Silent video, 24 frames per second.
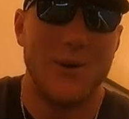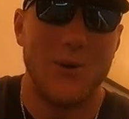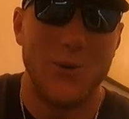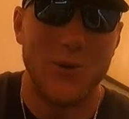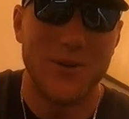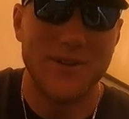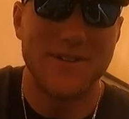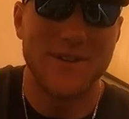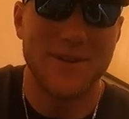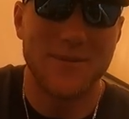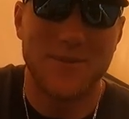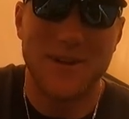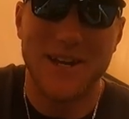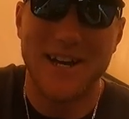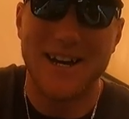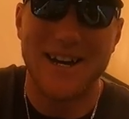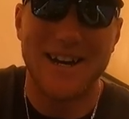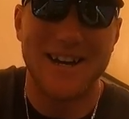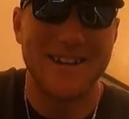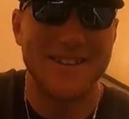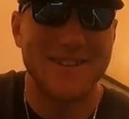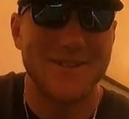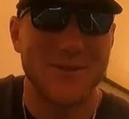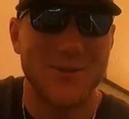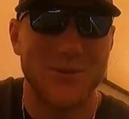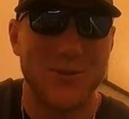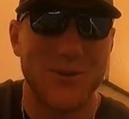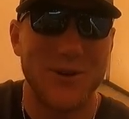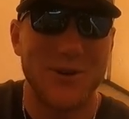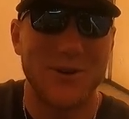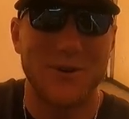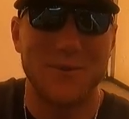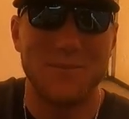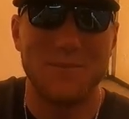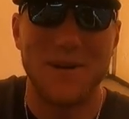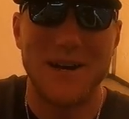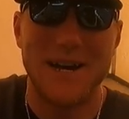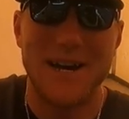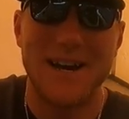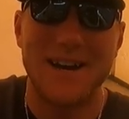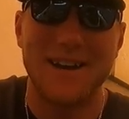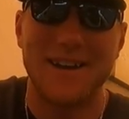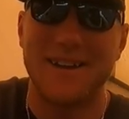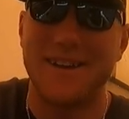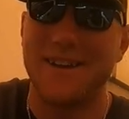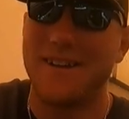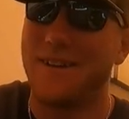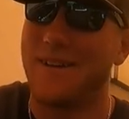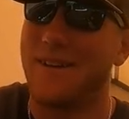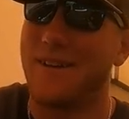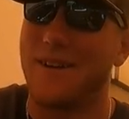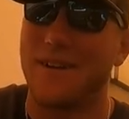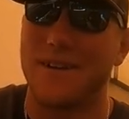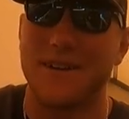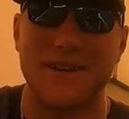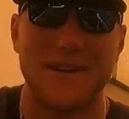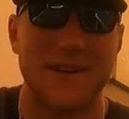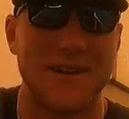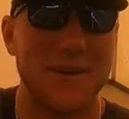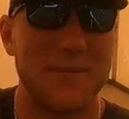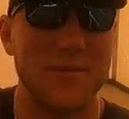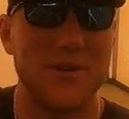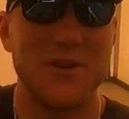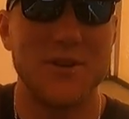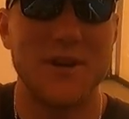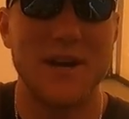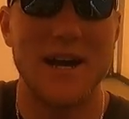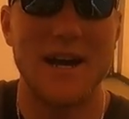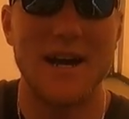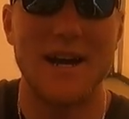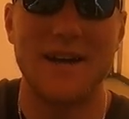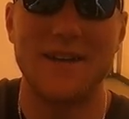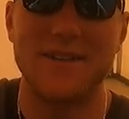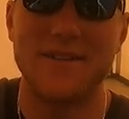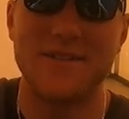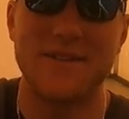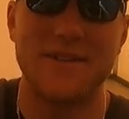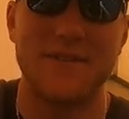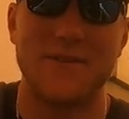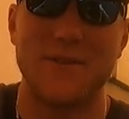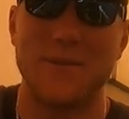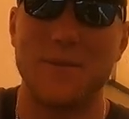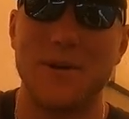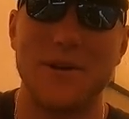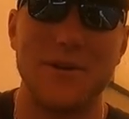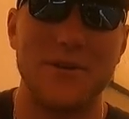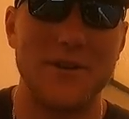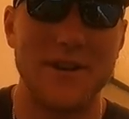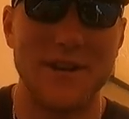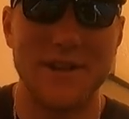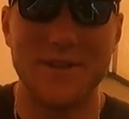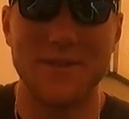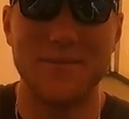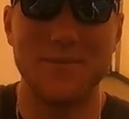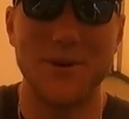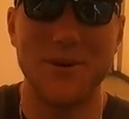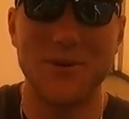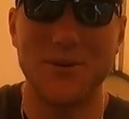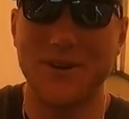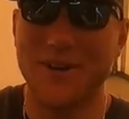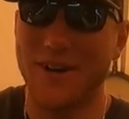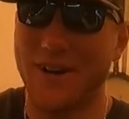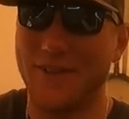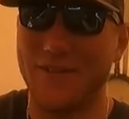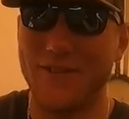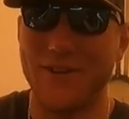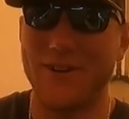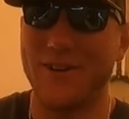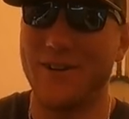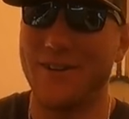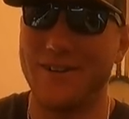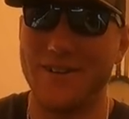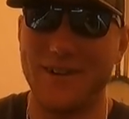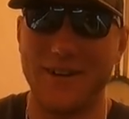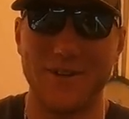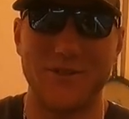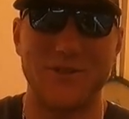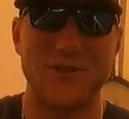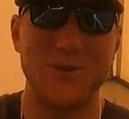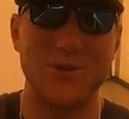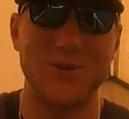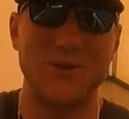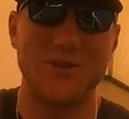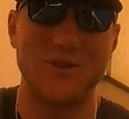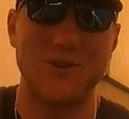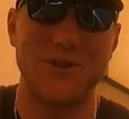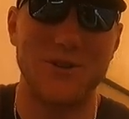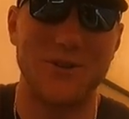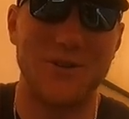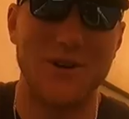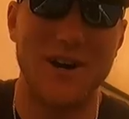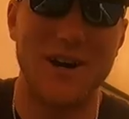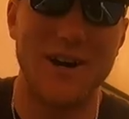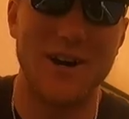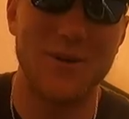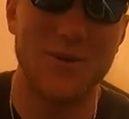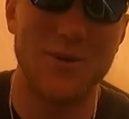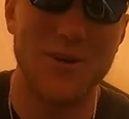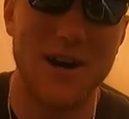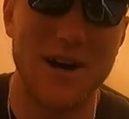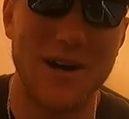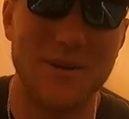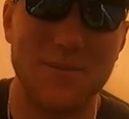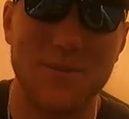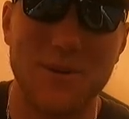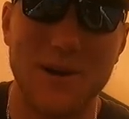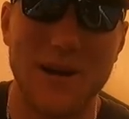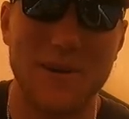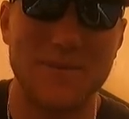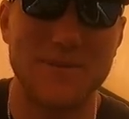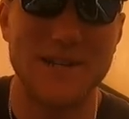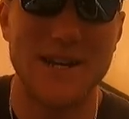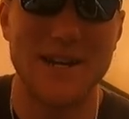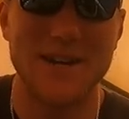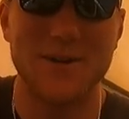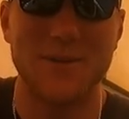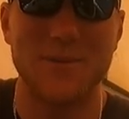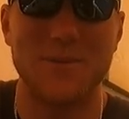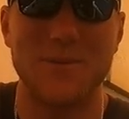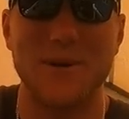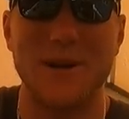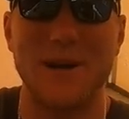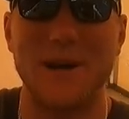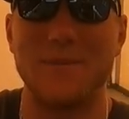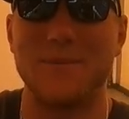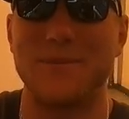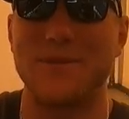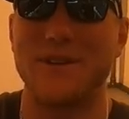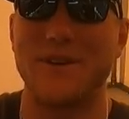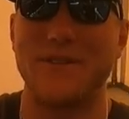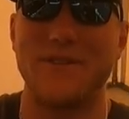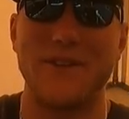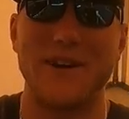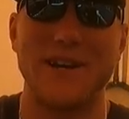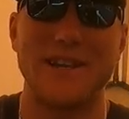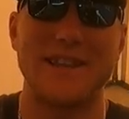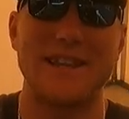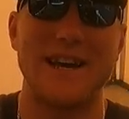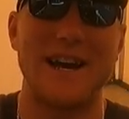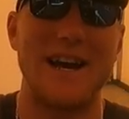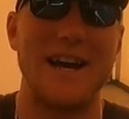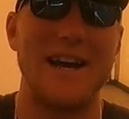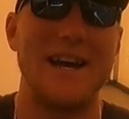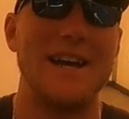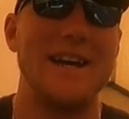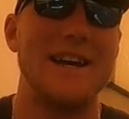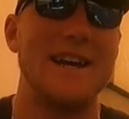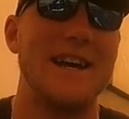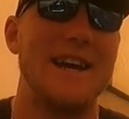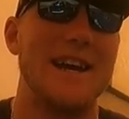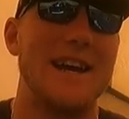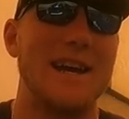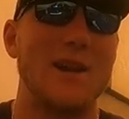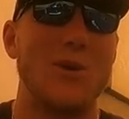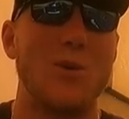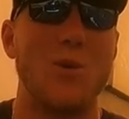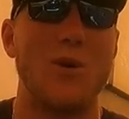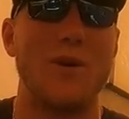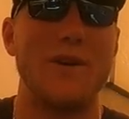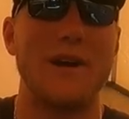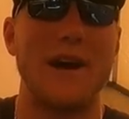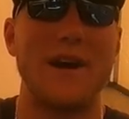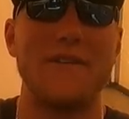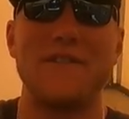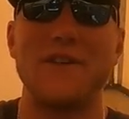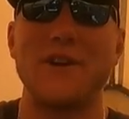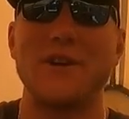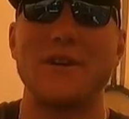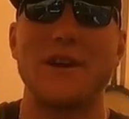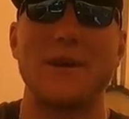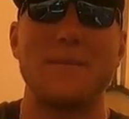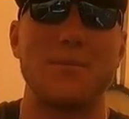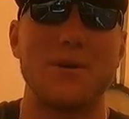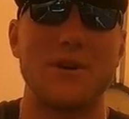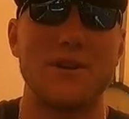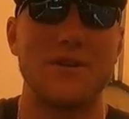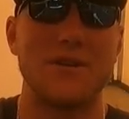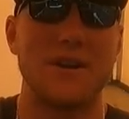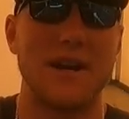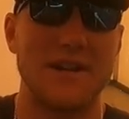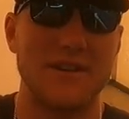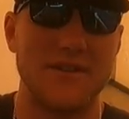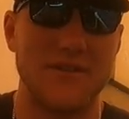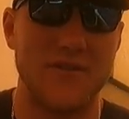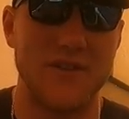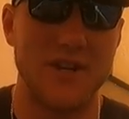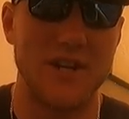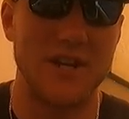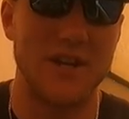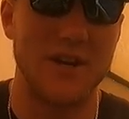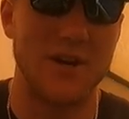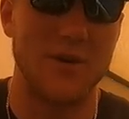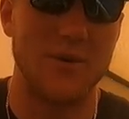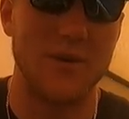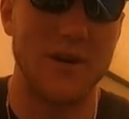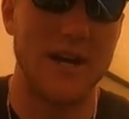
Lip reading: What's up, guys? Welcome back. Come to you guys from underneath the boat cover. I was doing a little rod prep, tackle prep, stuff like that, and I figured I'd bring you guys a video,